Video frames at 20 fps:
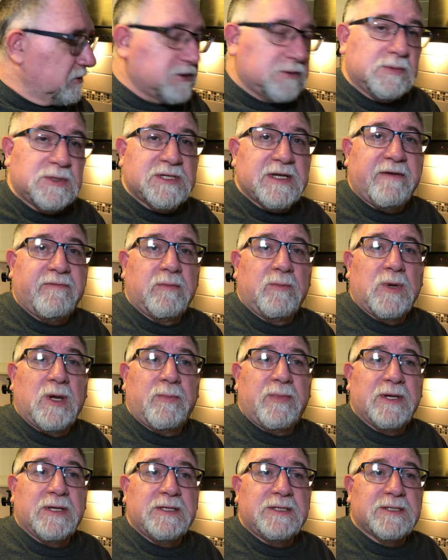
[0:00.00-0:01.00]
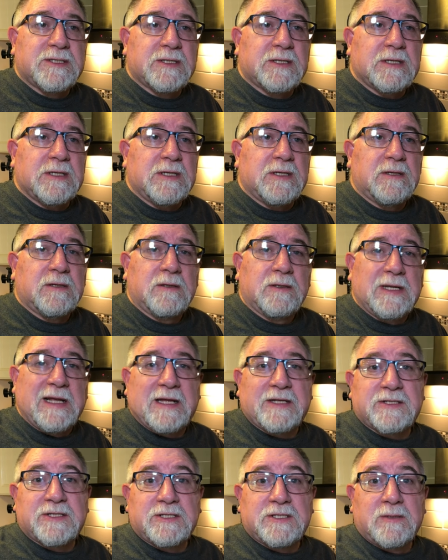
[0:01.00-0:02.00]
some stuff on my PC,
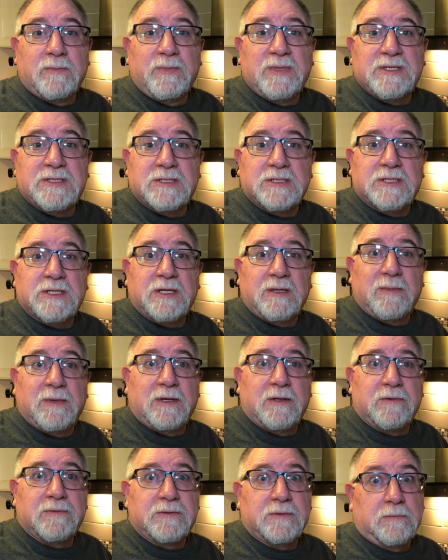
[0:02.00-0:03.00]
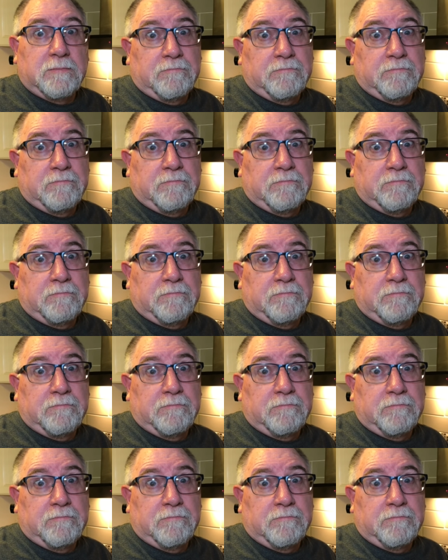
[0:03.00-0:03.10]
answer some business emails.